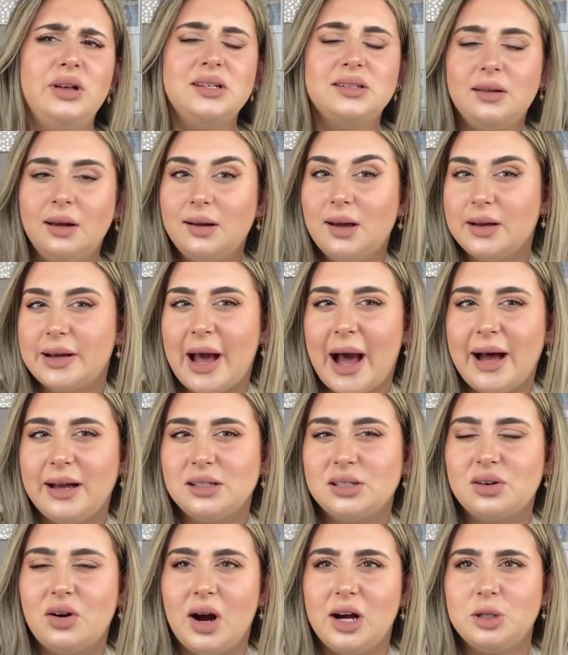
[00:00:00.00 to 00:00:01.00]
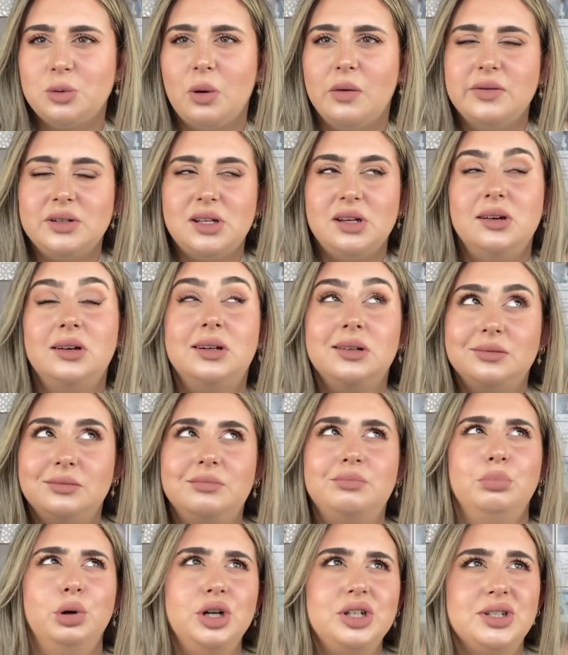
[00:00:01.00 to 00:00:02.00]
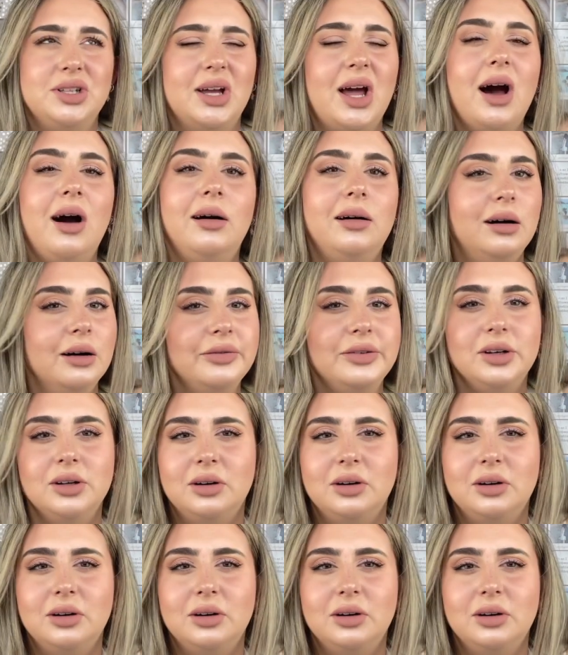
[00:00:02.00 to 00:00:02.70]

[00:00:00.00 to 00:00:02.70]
It's like a cat scratch, but obviously you can push the cat off.